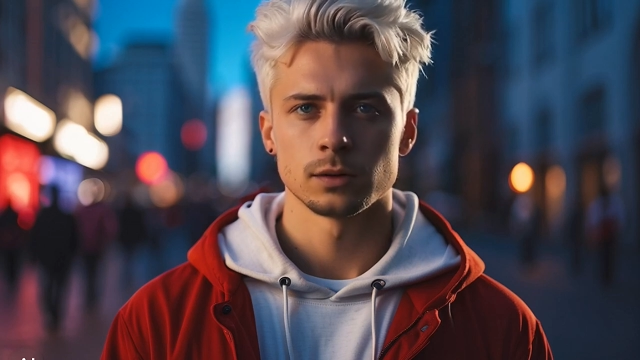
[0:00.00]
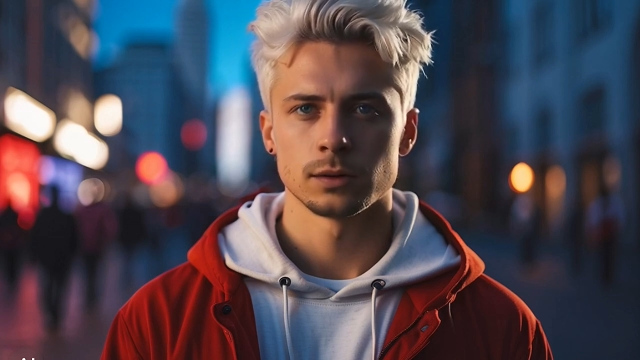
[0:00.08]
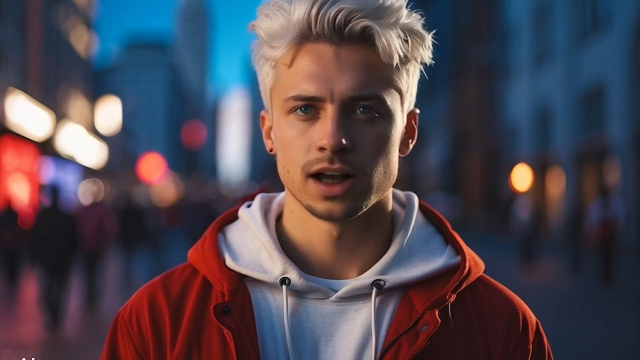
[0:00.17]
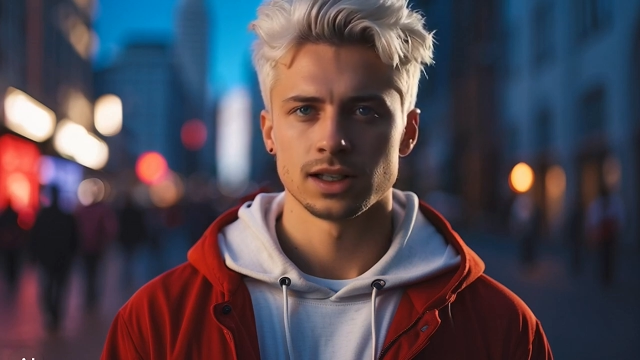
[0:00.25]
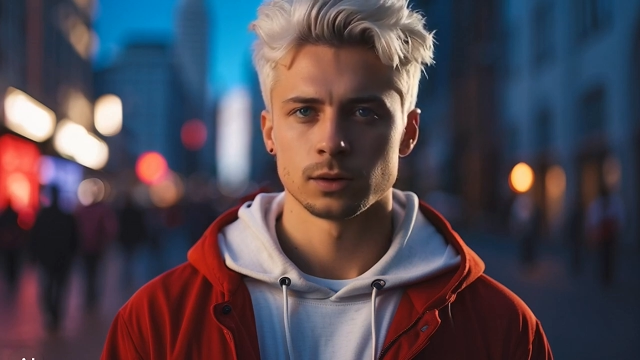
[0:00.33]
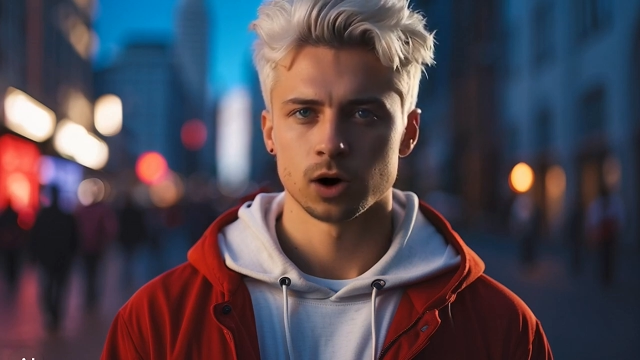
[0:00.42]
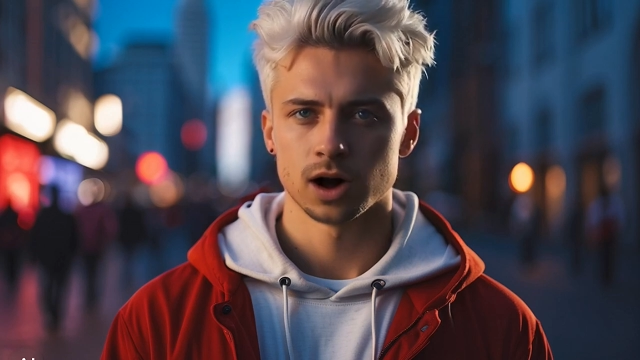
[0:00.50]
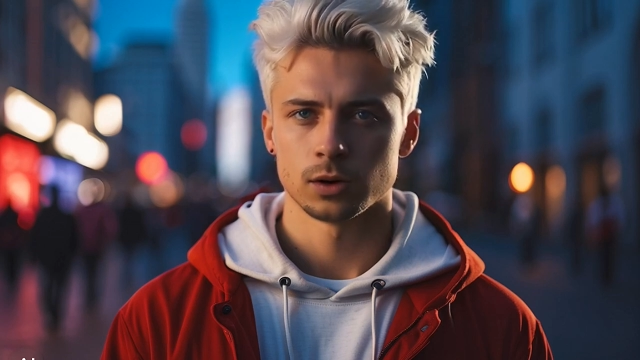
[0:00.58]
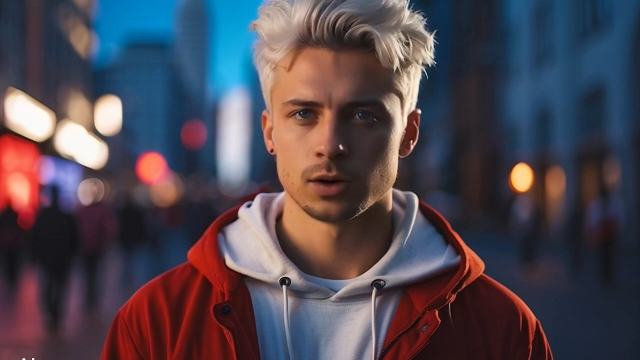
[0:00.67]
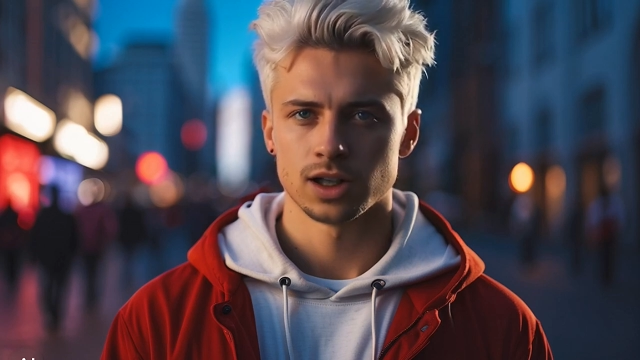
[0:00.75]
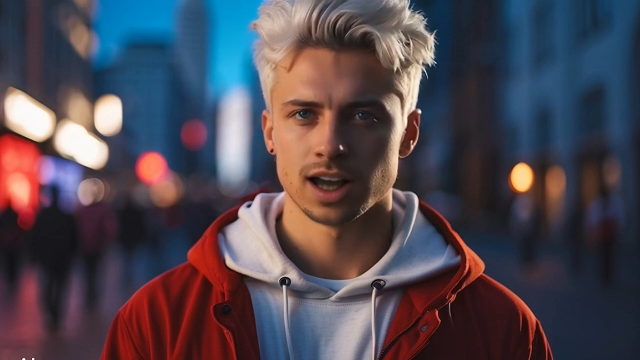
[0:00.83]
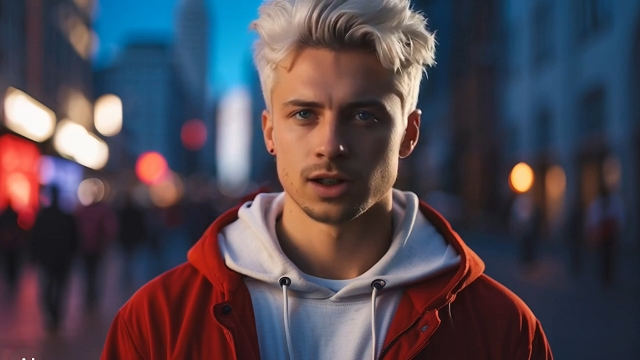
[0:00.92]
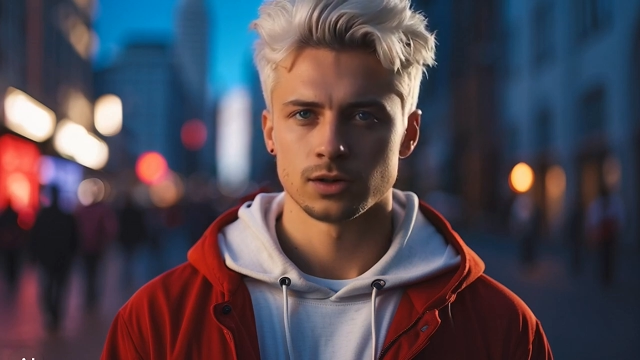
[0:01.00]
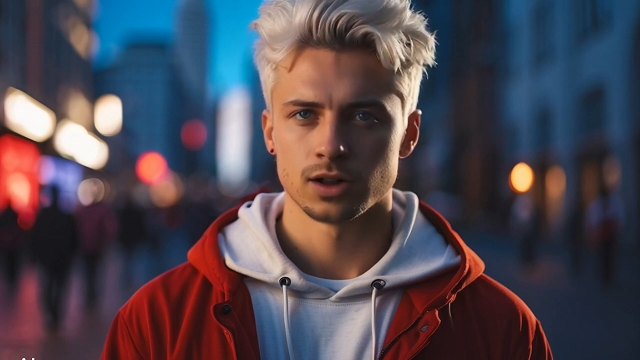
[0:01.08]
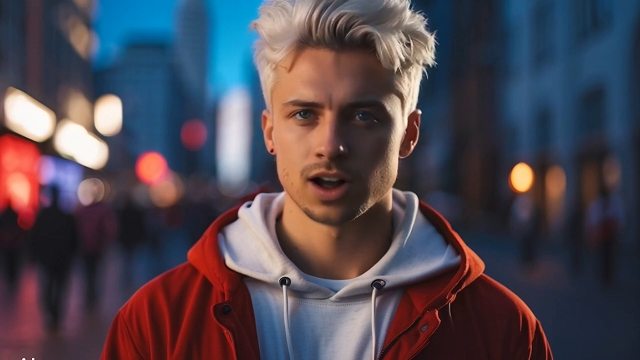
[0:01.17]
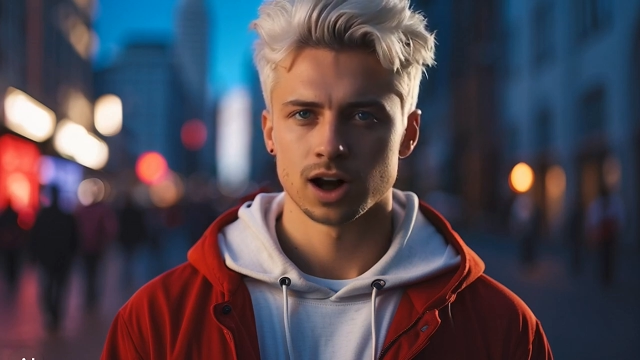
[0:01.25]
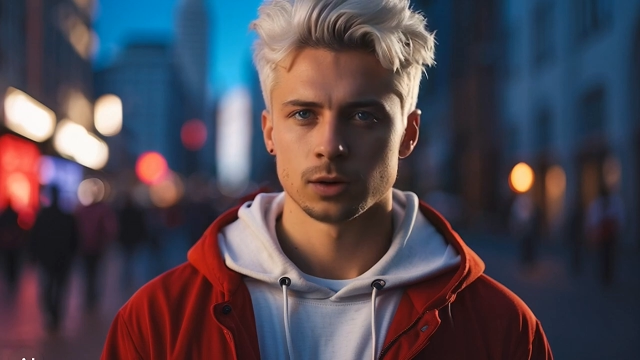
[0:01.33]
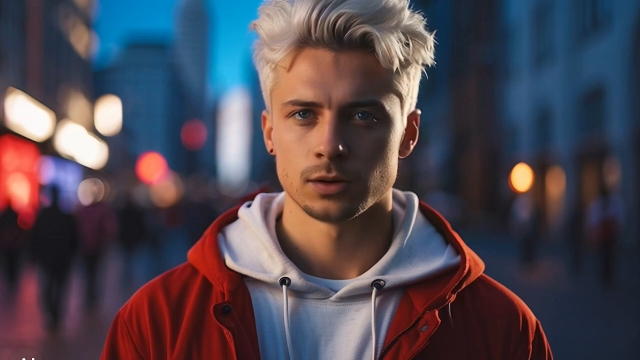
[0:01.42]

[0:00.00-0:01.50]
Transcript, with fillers: the best morning routine for young